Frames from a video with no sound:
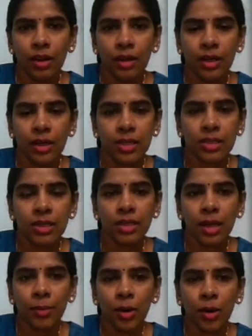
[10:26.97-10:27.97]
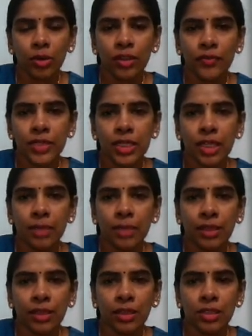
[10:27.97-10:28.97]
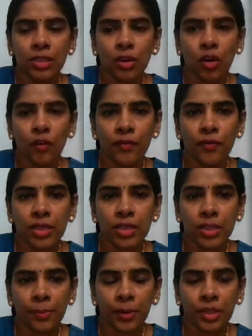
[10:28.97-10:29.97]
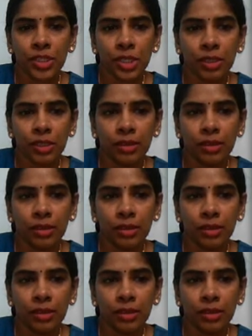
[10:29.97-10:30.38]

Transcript: Let us learn about the physical methods of separation.